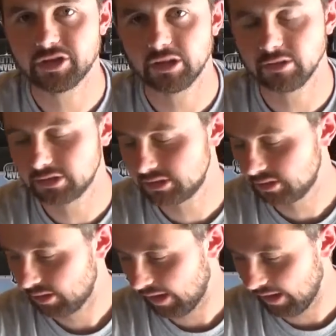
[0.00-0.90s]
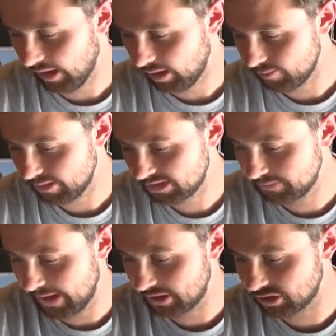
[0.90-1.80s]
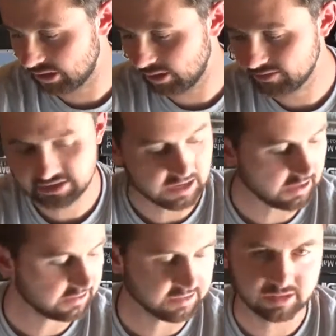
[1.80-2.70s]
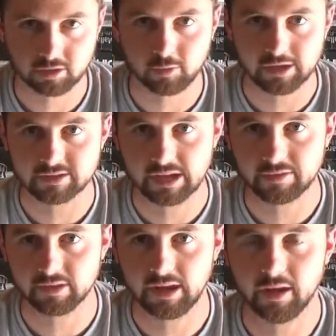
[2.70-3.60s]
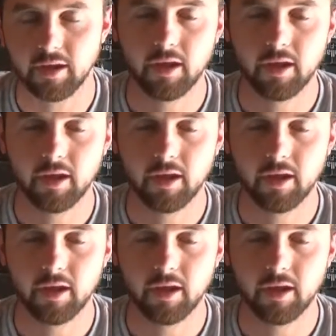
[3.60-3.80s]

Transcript: shells, and a mixed match of socks and silhouettes after that.